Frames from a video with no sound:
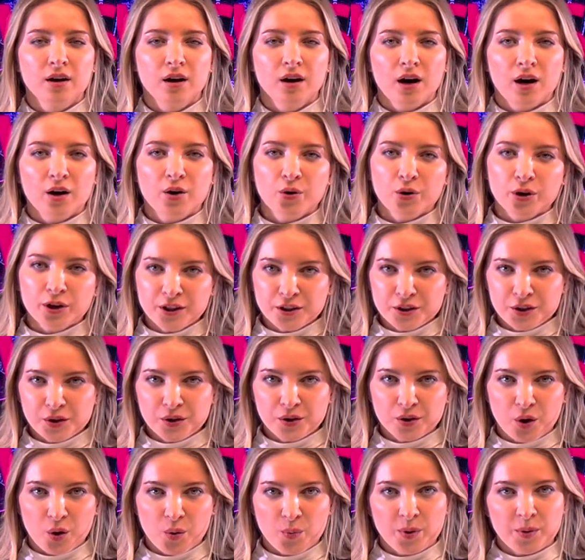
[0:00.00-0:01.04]
According to
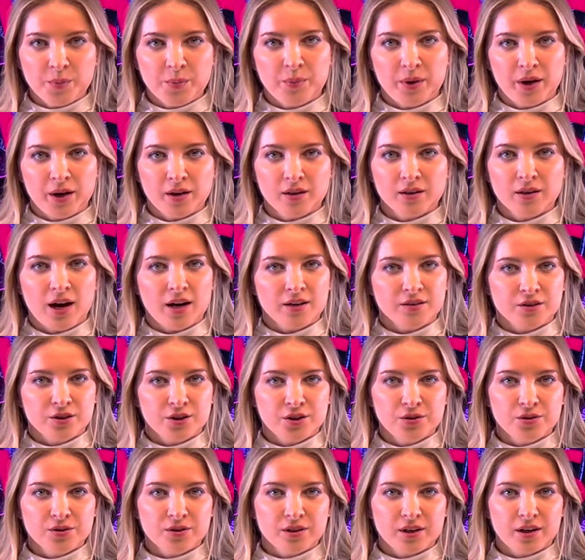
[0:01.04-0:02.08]
Globe and Mail last
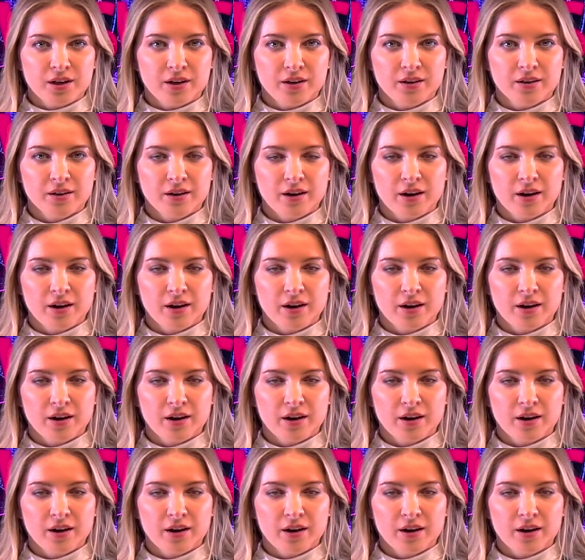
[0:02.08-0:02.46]
Tuesday,